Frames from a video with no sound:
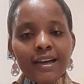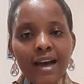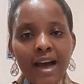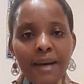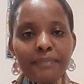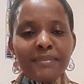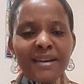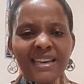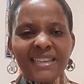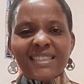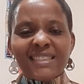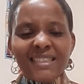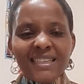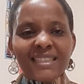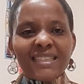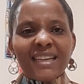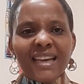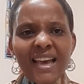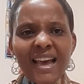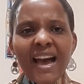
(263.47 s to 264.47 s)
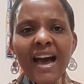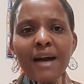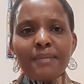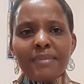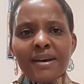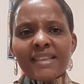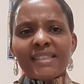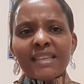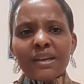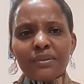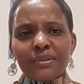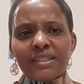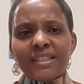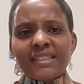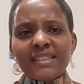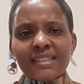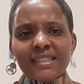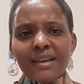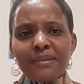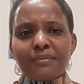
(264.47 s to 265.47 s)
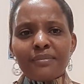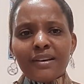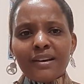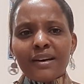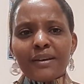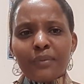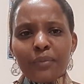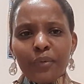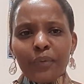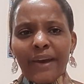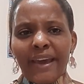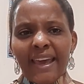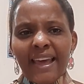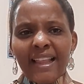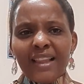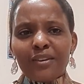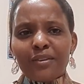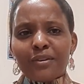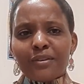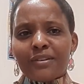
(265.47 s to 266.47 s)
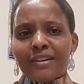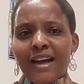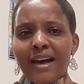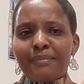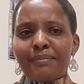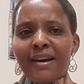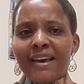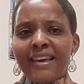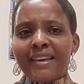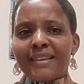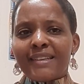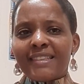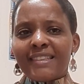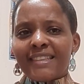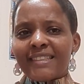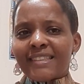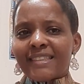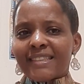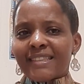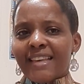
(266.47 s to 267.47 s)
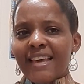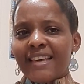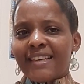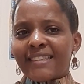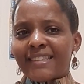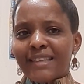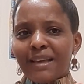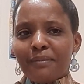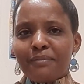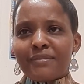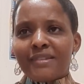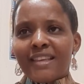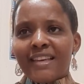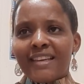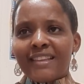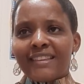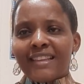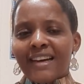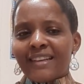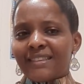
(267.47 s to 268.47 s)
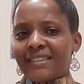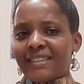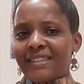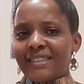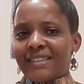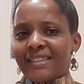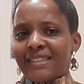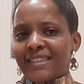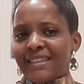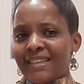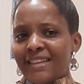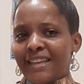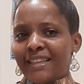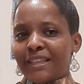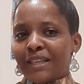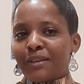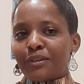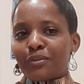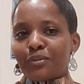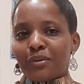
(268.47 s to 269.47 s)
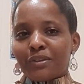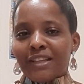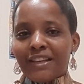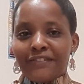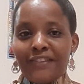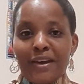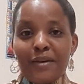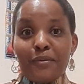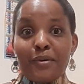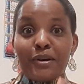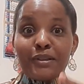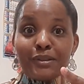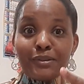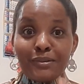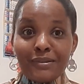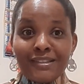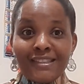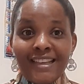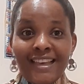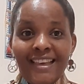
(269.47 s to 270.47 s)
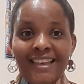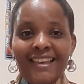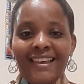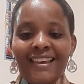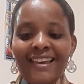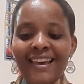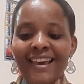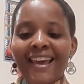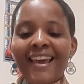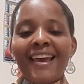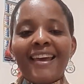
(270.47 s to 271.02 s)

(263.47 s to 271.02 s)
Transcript: Am I sounding some well, or am I really saying something that is relating to whatever I want to say?